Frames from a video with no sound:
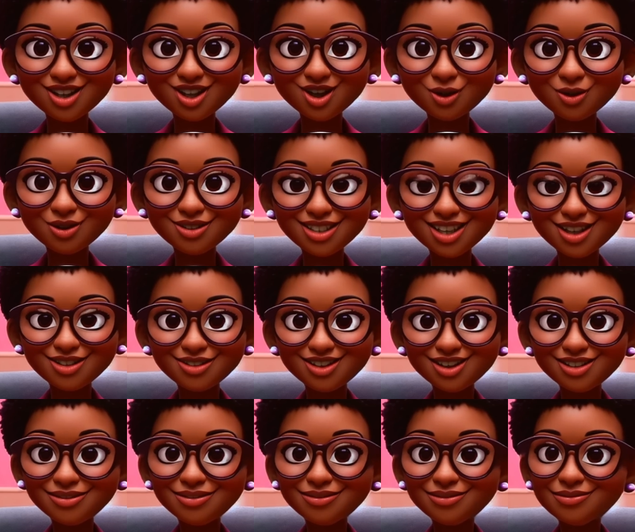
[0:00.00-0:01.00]
one who will
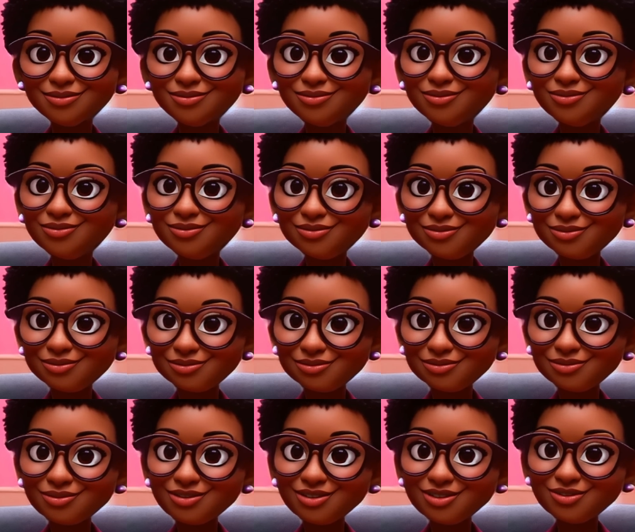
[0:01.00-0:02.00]
suffer.
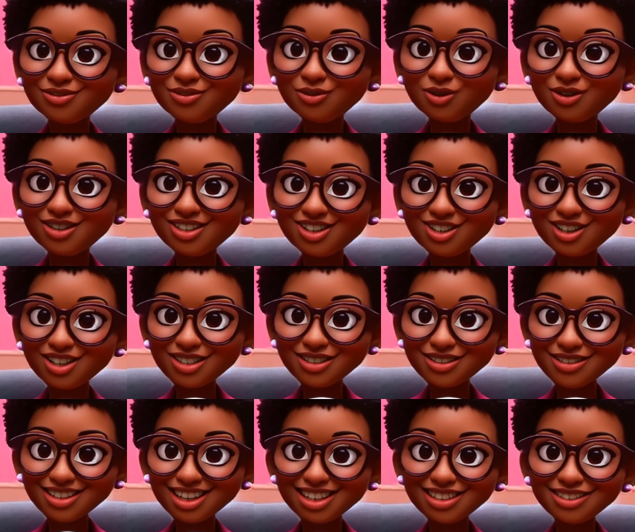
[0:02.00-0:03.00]

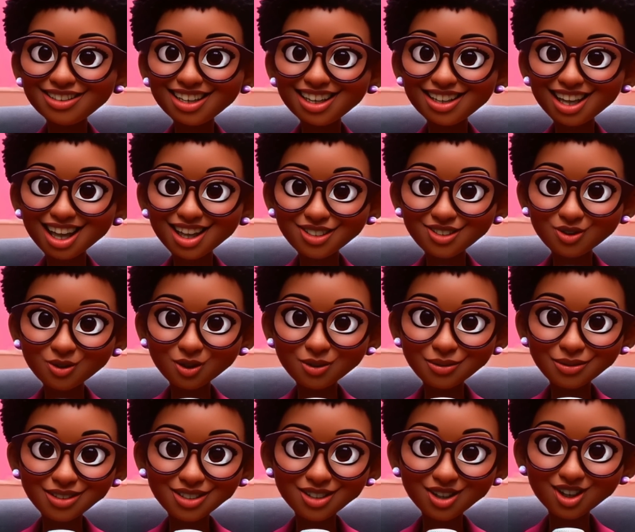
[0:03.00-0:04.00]
Foolishness is that other
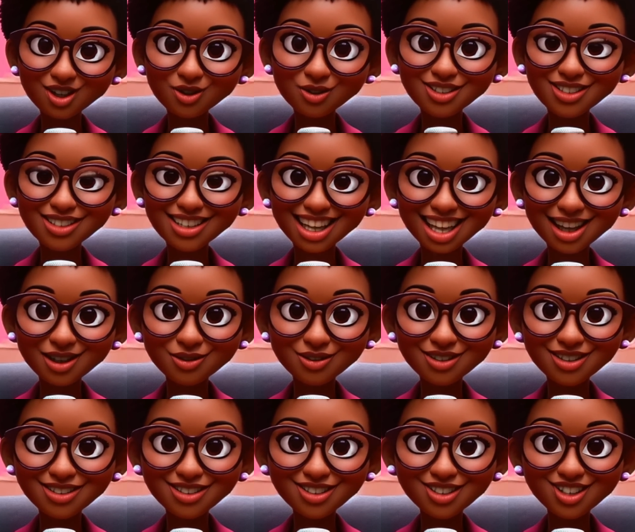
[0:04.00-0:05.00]
woman who is
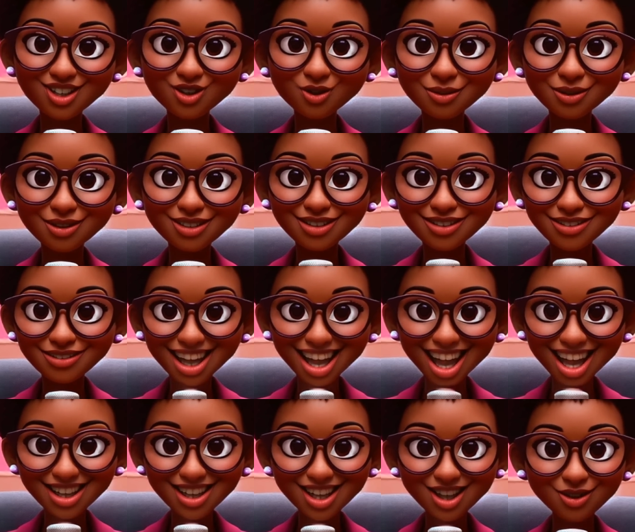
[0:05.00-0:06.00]
loud, stupid,
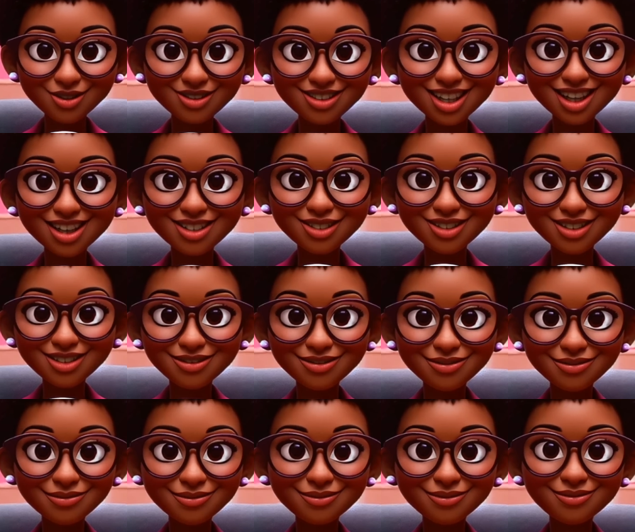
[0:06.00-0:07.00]
and knows nothing.
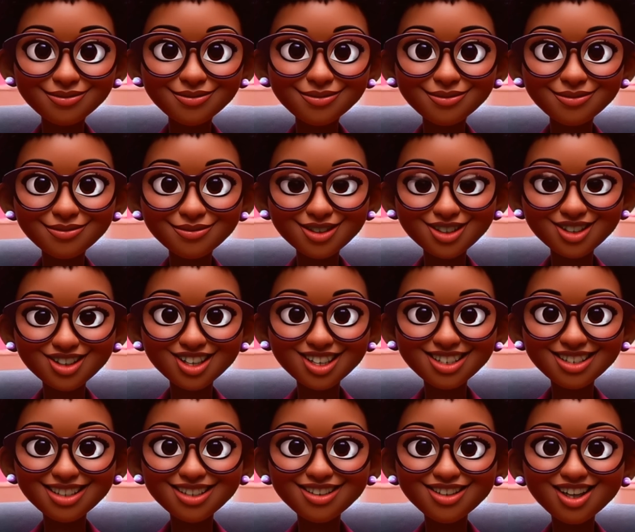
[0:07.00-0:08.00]
She
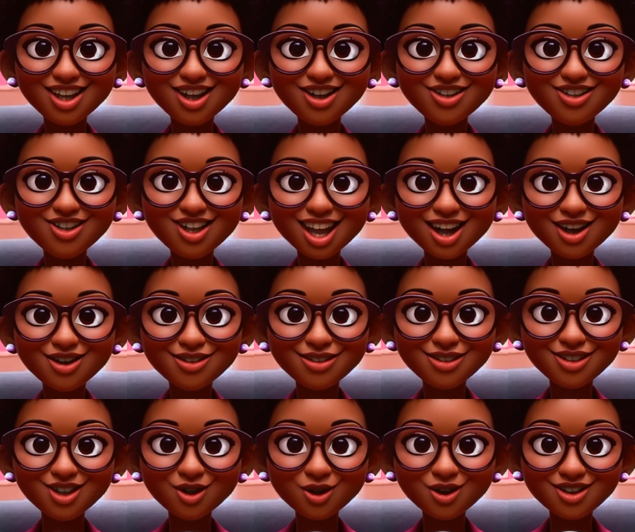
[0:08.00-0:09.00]
sits on her chair at
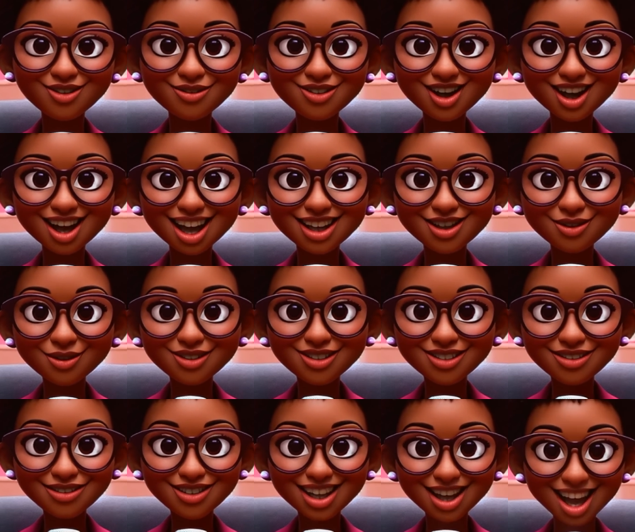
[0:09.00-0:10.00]
the door of her
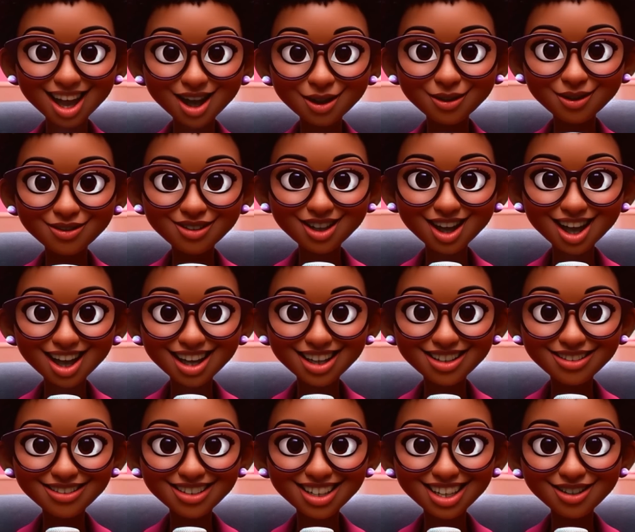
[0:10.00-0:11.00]
house, up on the
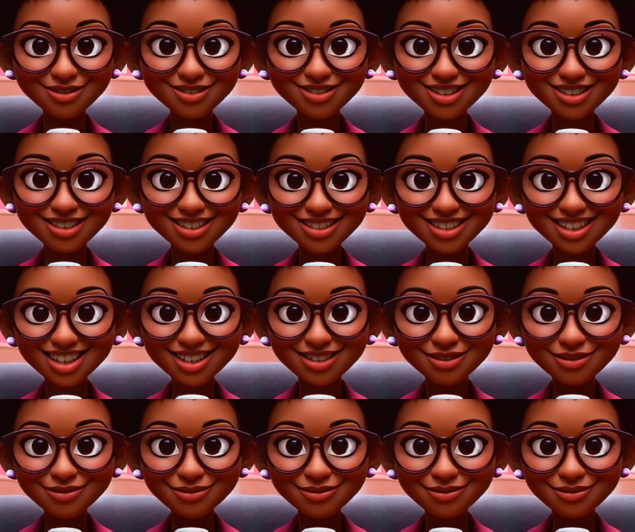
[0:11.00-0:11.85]
highest hill of the city.